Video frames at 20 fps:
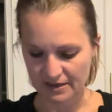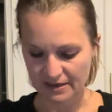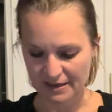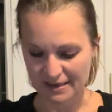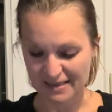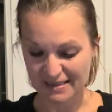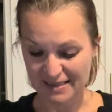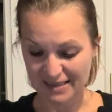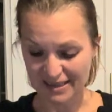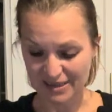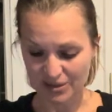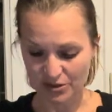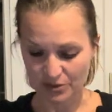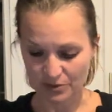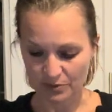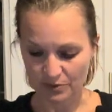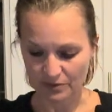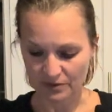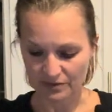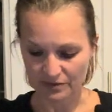It's actually
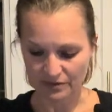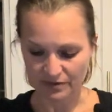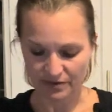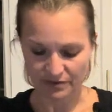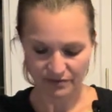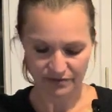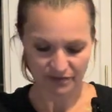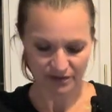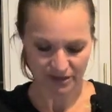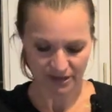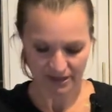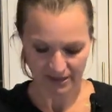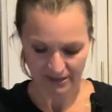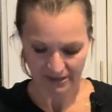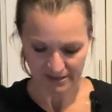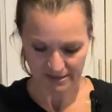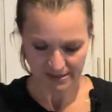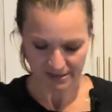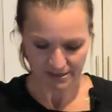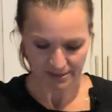really fun for
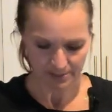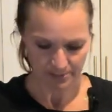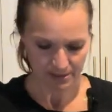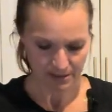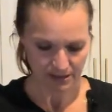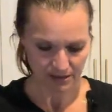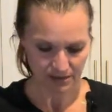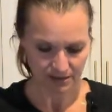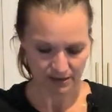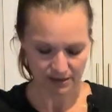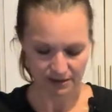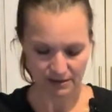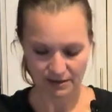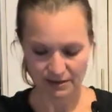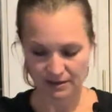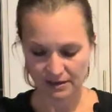kids to make.